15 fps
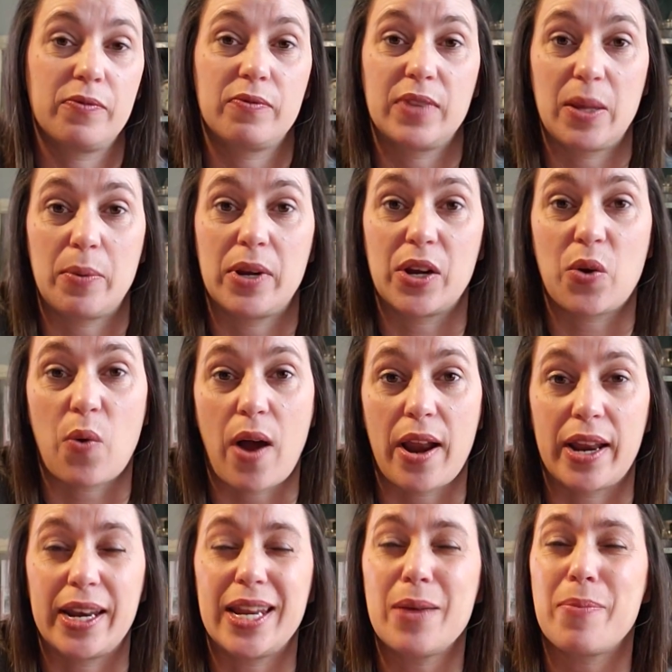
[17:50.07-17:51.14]
limited
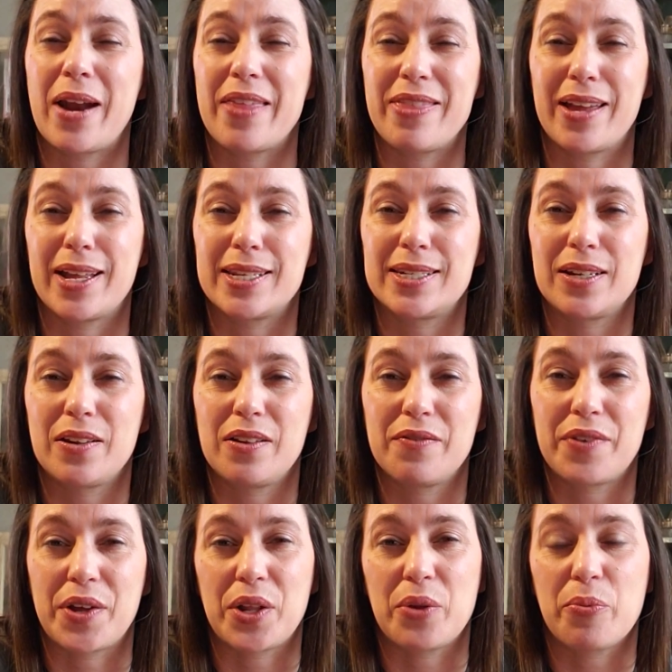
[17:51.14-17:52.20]
quantity, but I think it's still
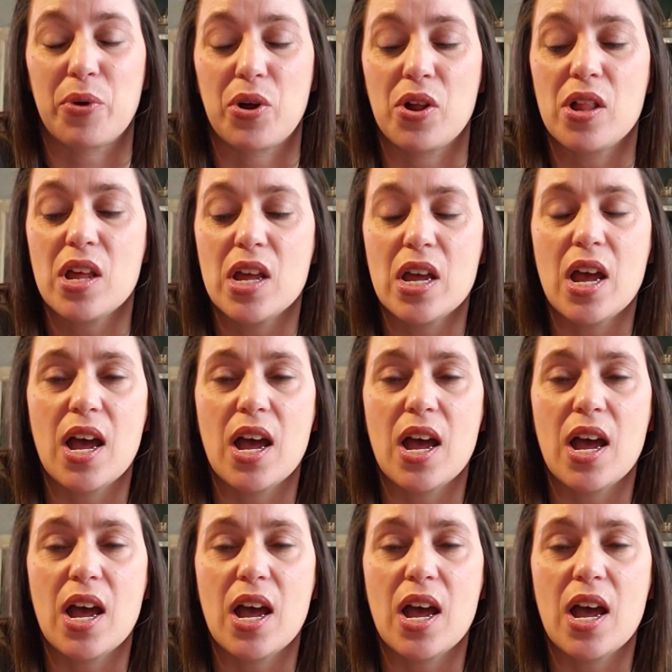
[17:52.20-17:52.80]
available.